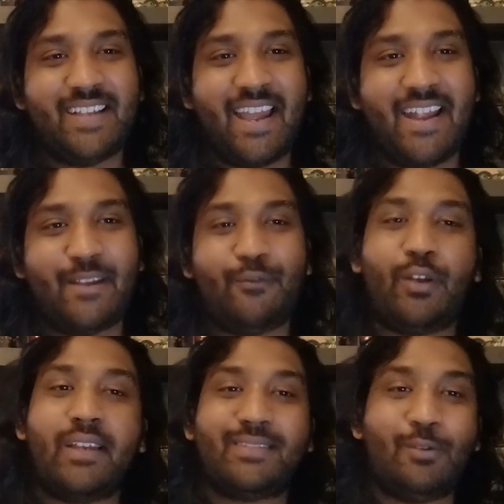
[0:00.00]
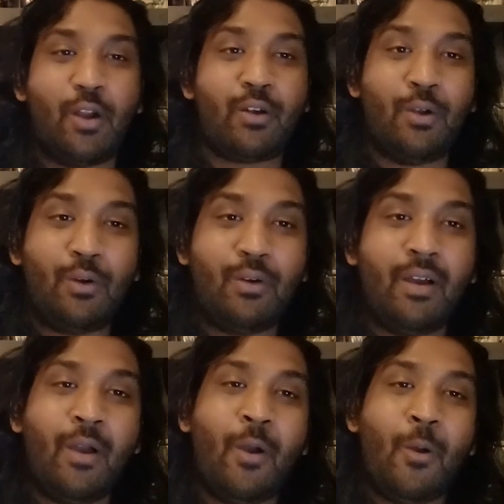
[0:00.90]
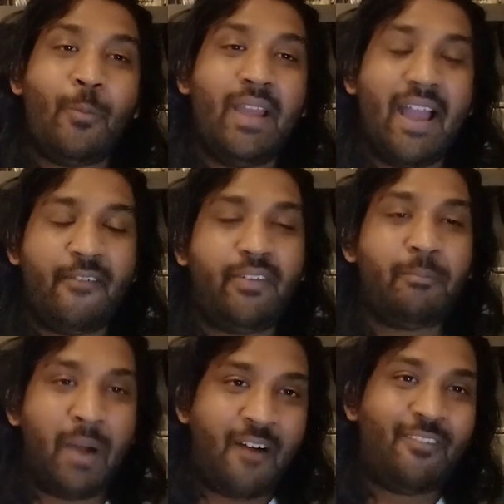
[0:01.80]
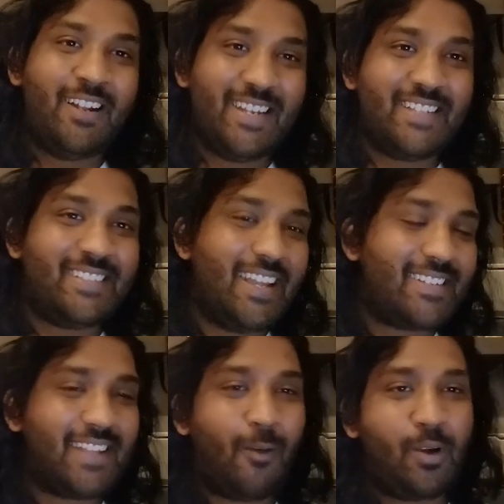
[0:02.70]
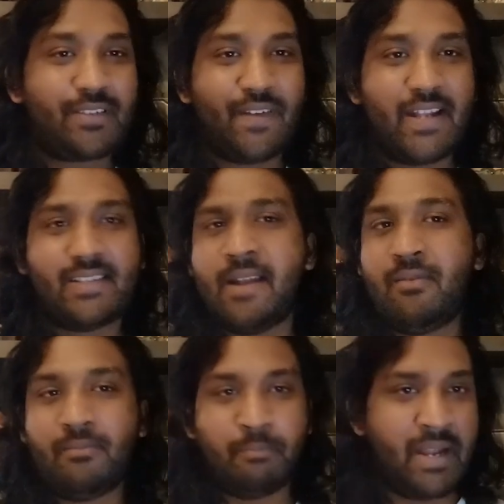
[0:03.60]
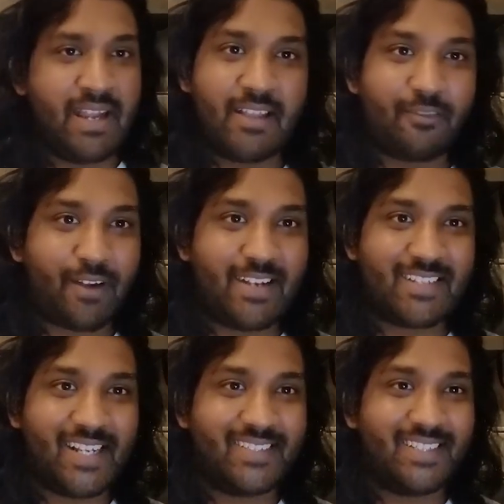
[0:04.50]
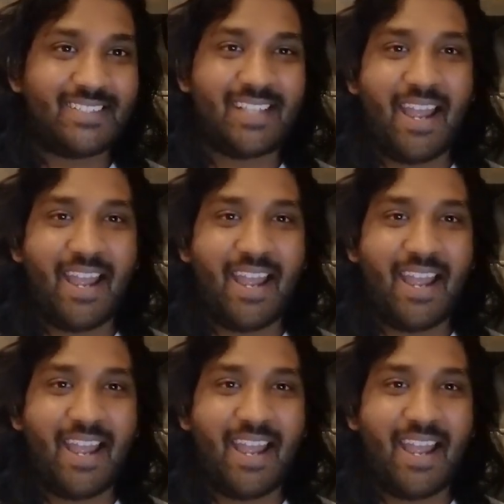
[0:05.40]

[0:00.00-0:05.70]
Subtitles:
And if you guys do not know, we are avid Marvel, DC, and Star Wars fans, and many other franchises.